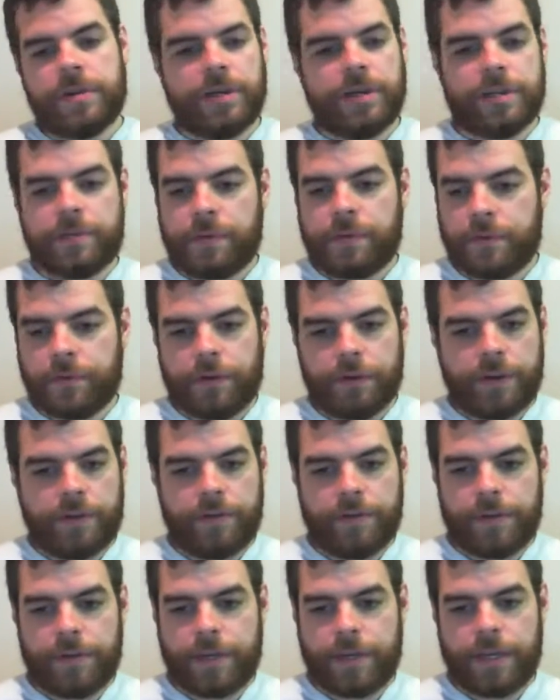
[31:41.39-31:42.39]
I just want to learn
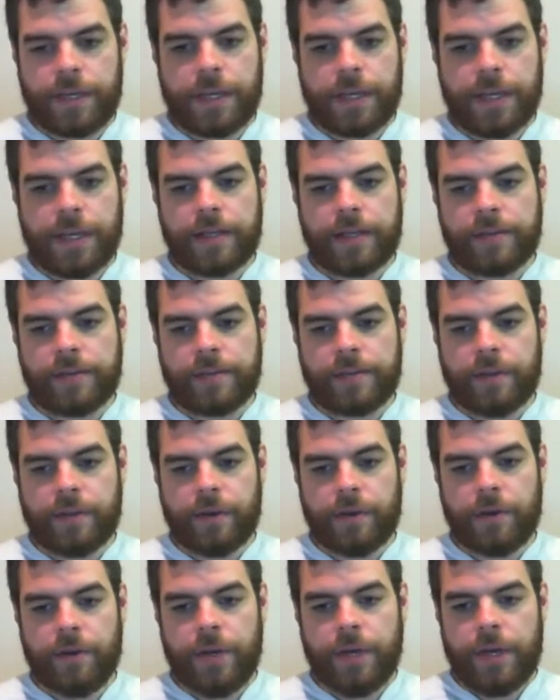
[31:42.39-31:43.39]
everything I can. So,